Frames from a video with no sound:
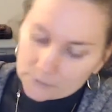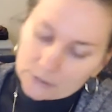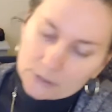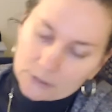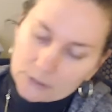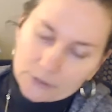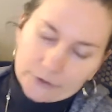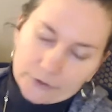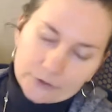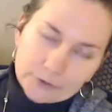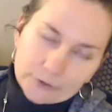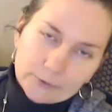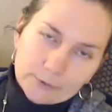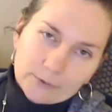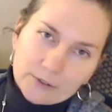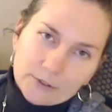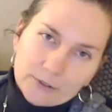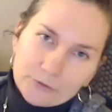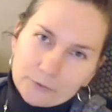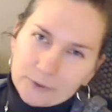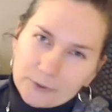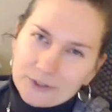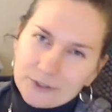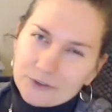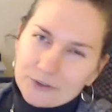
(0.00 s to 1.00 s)
So if
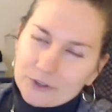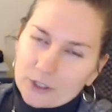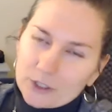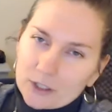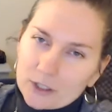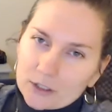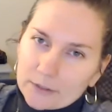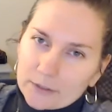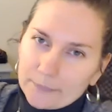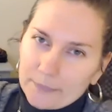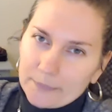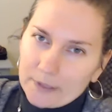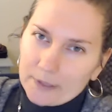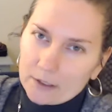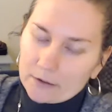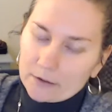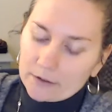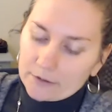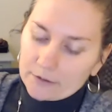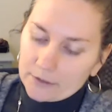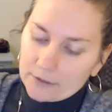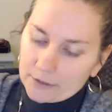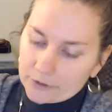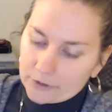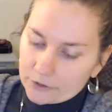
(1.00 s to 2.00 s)
we start comparing
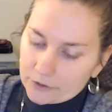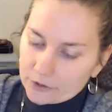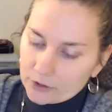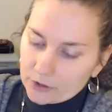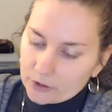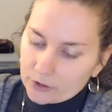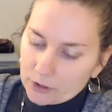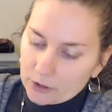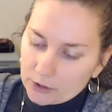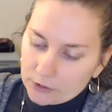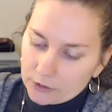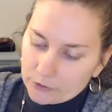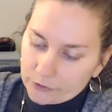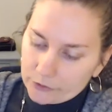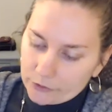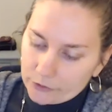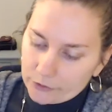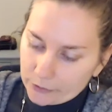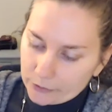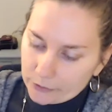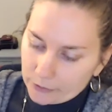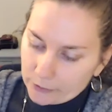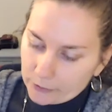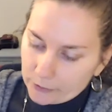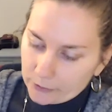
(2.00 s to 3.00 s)
this
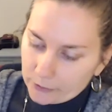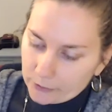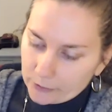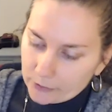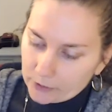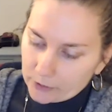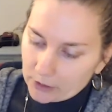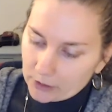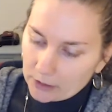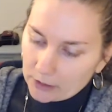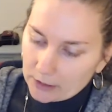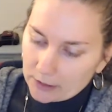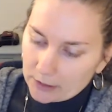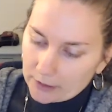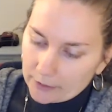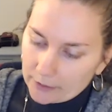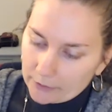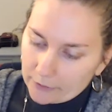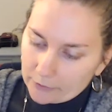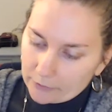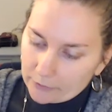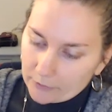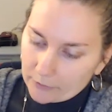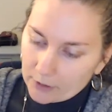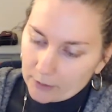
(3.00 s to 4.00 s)
to
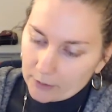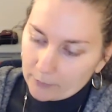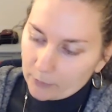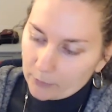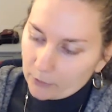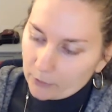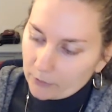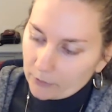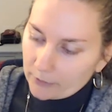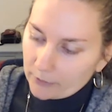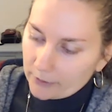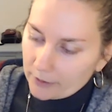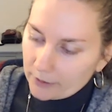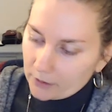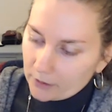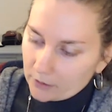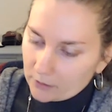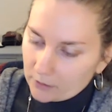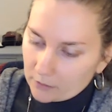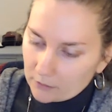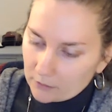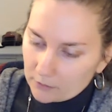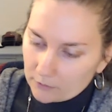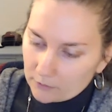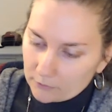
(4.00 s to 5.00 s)

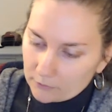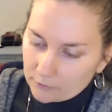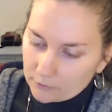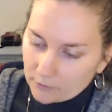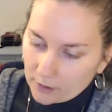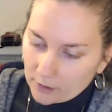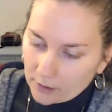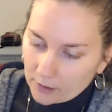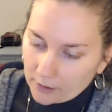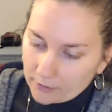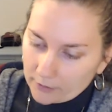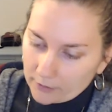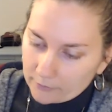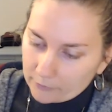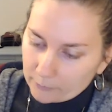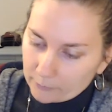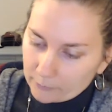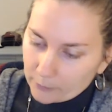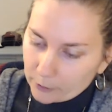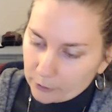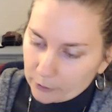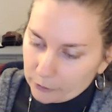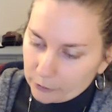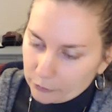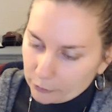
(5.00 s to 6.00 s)

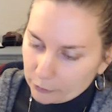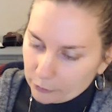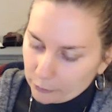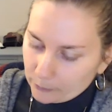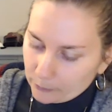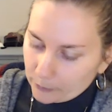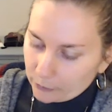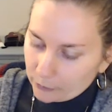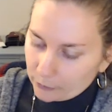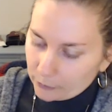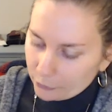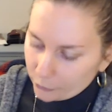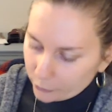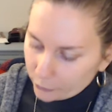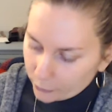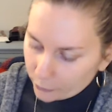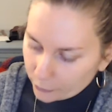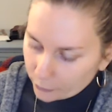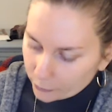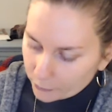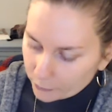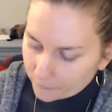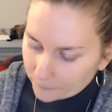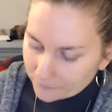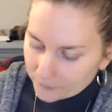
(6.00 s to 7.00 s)

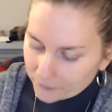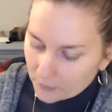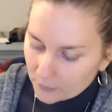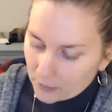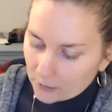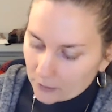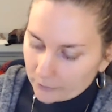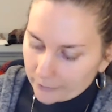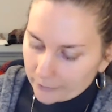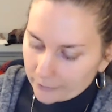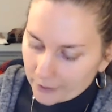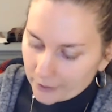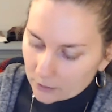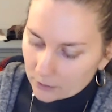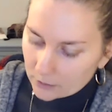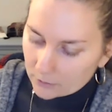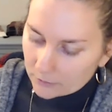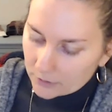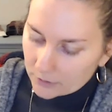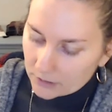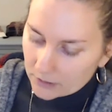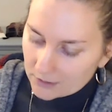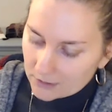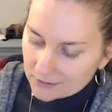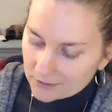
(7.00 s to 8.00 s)
3.5.2.2, we can
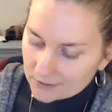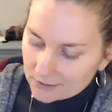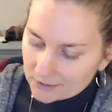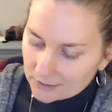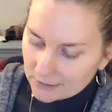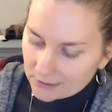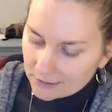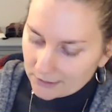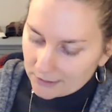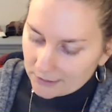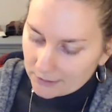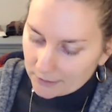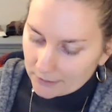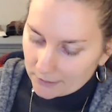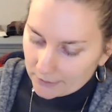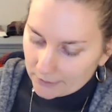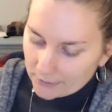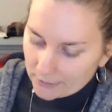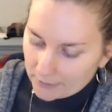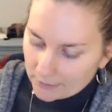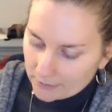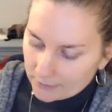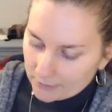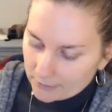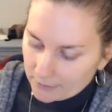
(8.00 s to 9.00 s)
already see
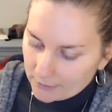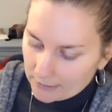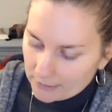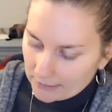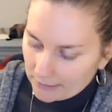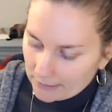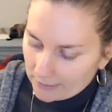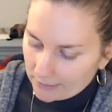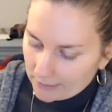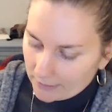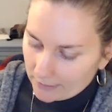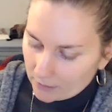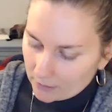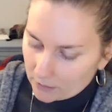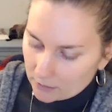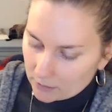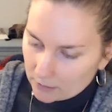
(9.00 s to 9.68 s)
that